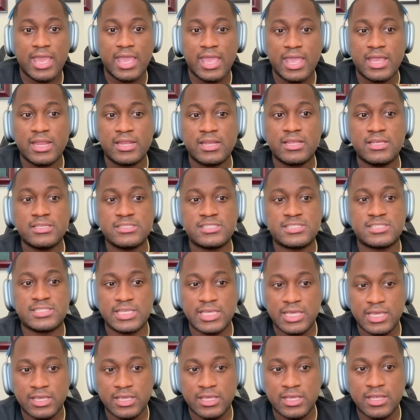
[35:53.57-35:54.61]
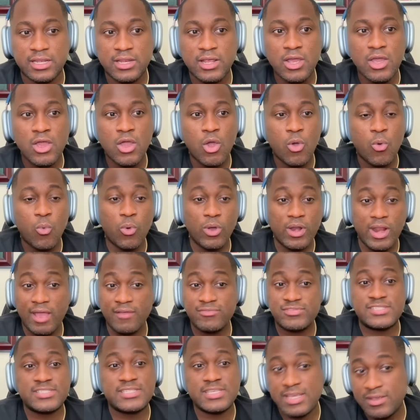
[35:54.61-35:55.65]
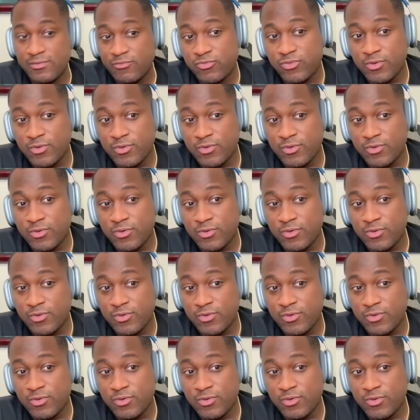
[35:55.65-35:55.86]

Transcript: and seeing it what I've seen right.